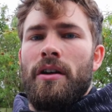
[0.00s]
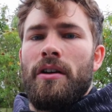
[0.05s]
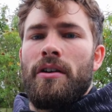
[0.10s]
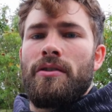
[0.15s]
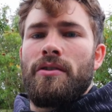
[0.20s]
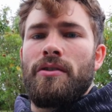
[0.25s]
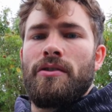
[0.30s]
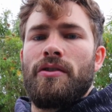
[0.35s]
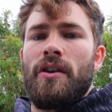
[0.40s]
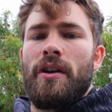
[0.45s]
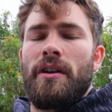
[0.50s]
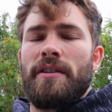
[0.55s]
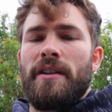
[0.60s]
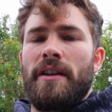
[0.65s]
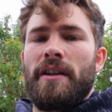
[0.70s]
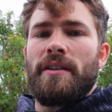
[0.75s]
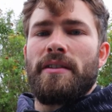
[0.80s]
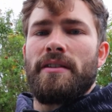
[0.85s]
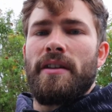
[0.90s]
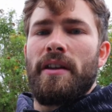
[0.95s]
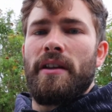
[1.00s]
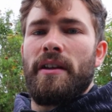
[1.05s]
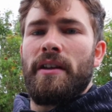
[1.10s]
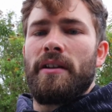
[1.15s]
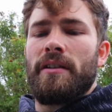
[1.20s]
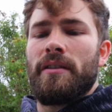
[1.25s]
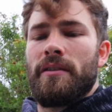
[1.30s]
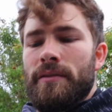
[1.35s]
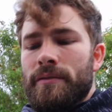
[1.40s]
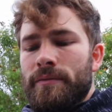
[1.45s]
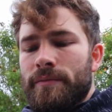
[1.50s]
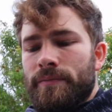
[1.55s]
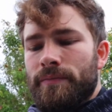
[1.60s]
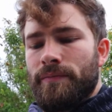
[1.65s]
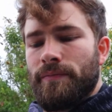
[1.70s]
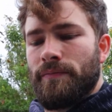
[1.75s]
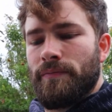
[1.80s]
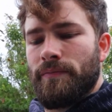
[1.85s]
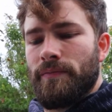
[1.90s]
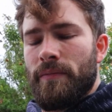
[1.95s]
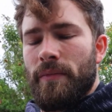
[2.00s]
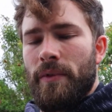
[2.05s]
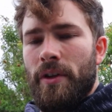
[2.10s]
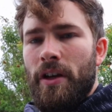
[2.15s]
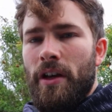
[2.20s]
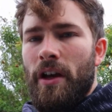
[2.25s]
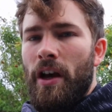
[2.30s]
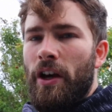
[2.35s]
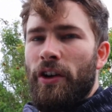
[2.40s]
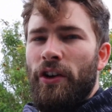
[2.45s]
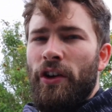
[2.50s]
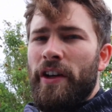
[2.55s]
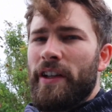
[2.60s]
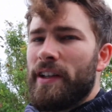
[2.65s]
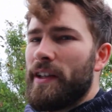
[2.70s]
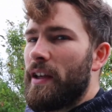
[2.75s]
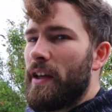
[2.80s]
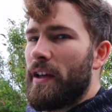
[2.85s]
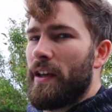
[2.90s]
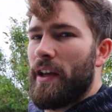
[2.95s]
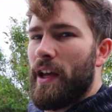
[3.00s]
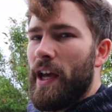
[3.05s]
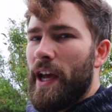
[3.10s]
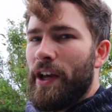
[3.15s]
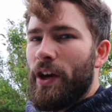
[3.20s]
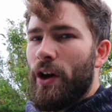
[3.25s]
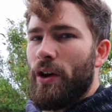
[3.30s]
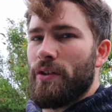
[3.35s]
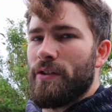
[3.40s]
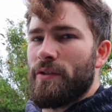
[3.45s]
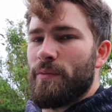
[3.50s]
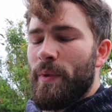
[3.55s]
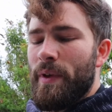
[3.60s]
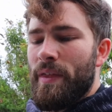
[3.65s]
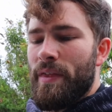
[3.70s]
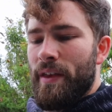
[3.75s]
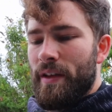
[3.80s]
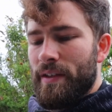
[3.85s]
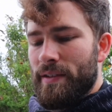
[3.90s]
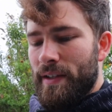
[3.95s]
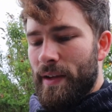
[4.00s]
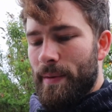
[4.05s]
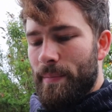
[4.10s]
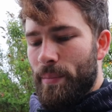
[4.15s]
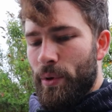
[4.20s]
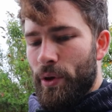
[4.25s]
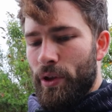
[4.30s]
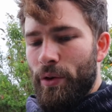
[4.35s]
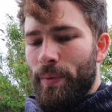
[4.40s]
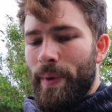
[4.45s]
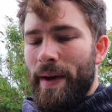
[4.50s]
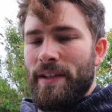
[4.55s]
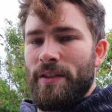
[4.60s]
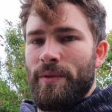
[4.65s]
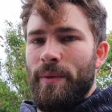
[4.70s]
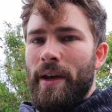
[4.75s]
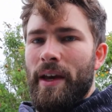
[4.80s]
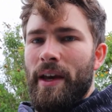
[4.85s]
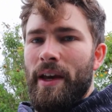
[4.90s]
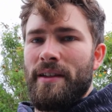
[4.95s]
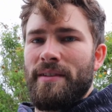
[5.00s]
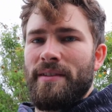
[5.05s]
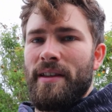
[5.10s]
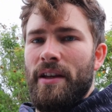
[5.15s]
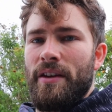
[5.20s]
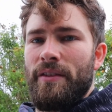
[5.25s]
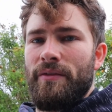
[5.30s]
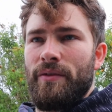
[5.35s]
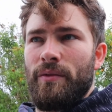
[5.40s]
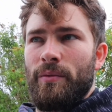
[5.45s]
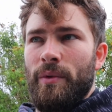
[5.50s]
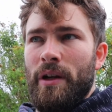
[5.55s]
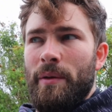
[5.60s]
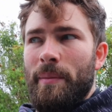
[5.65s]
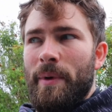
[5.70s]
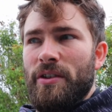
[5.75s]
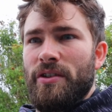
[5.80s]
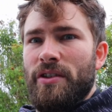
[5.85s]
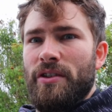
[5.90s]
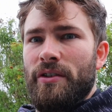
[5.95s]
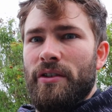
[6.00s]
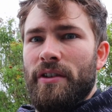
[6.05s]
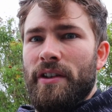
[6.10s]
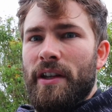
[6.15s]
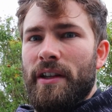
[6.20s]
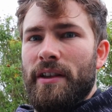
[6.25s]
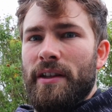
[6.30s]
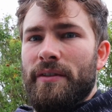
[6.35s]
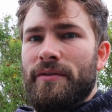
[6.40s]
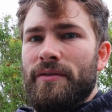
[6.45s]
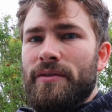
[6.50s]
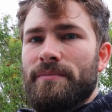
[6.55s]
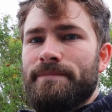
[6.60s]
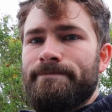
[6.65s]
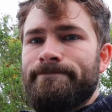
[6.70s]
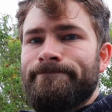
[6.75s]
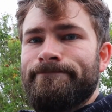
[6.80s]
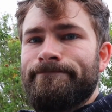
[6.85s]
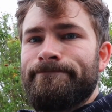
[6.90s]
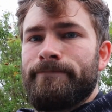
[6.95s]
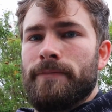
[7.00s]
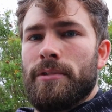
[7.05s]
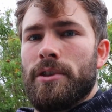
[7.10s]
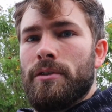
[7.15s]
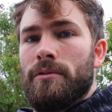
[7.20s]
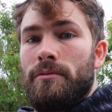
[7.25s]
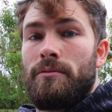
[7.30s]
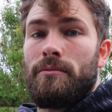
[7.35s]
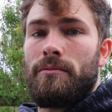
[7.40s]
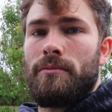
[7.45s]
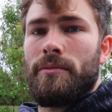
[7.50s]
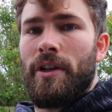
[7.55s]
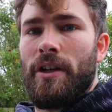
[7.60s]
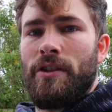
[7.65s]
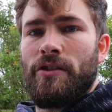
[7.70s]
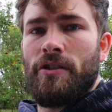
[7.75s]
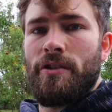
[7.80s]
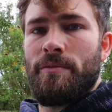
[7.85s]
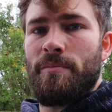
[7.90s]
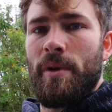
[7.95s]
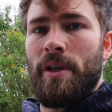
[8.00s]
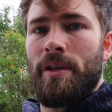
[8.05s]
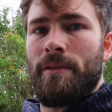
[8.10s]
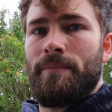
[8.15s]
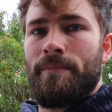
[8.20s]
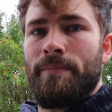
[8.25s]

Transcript: just try and take it steadier. Annoyingly, it goes with things like putting the weights away instead of when I'm actually doing the deadlift, but that's just me.